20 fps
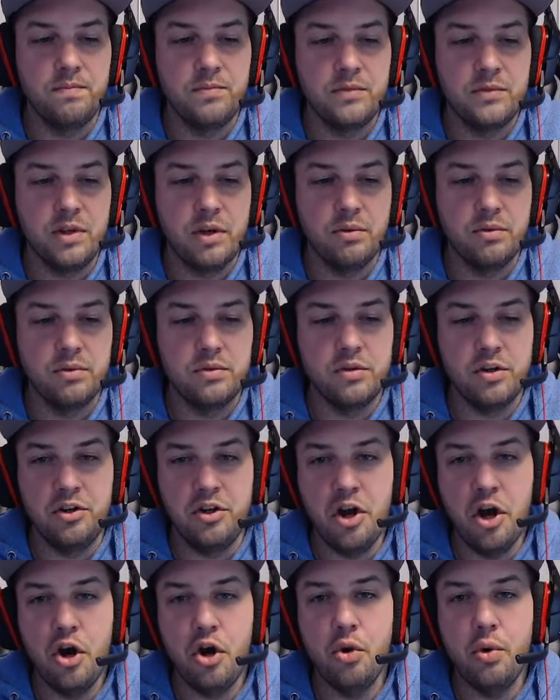So to
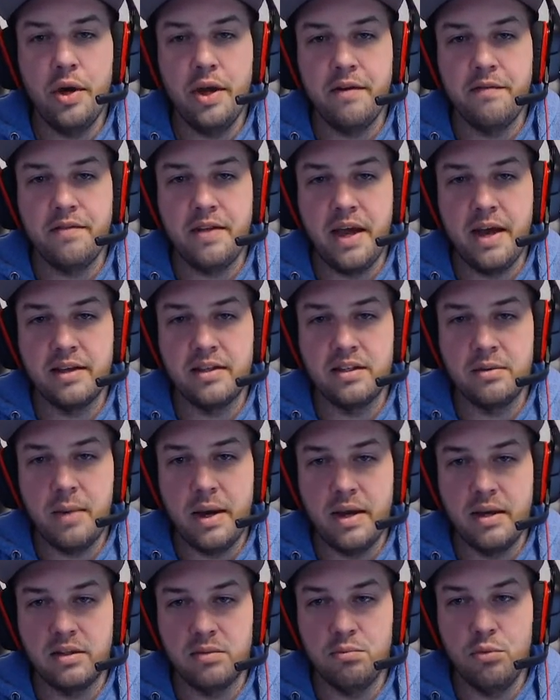know if the SMA
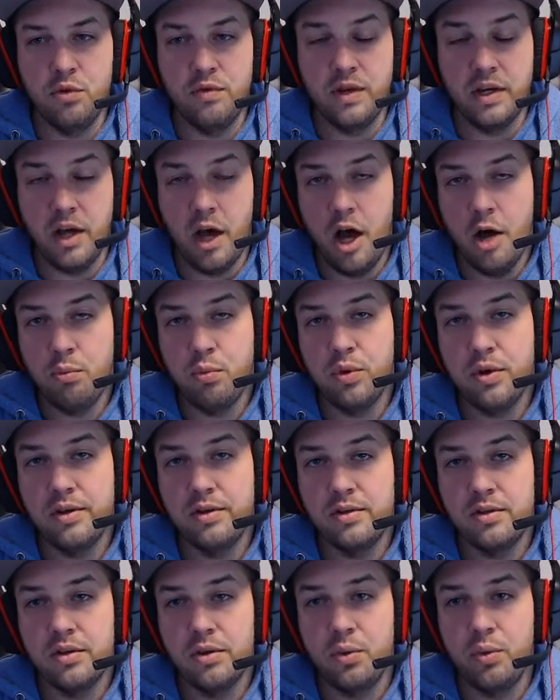is moving
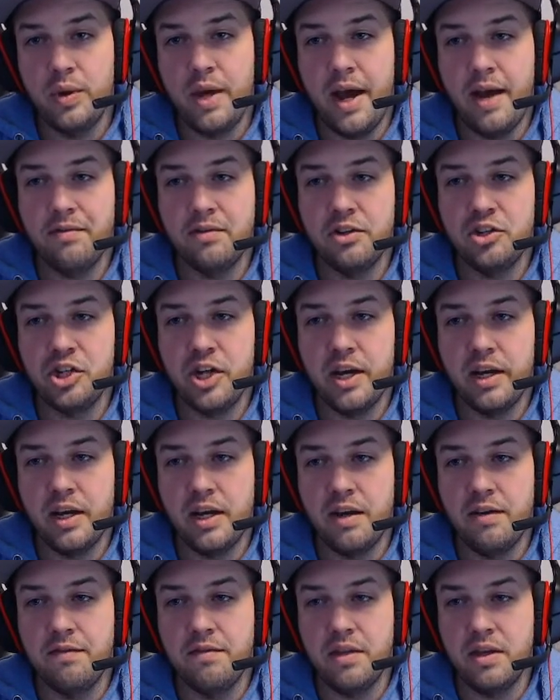upwards, we have to check
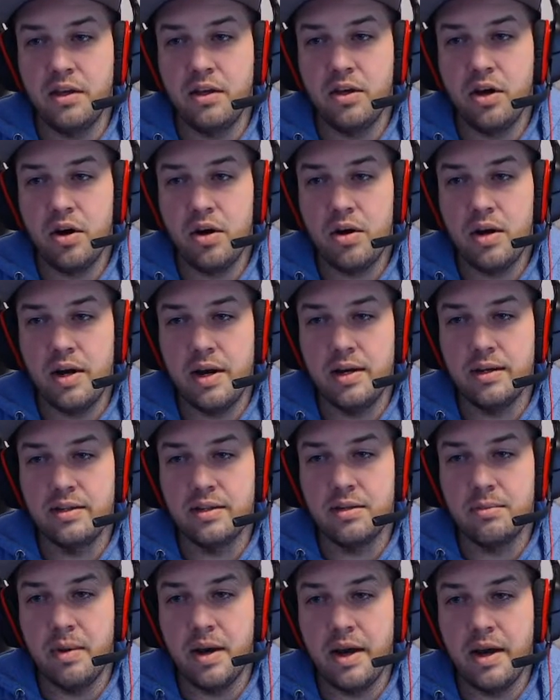if the current
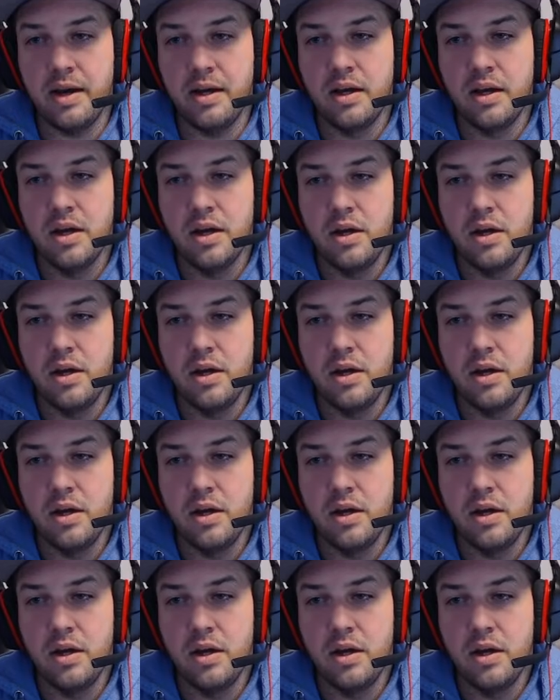SMA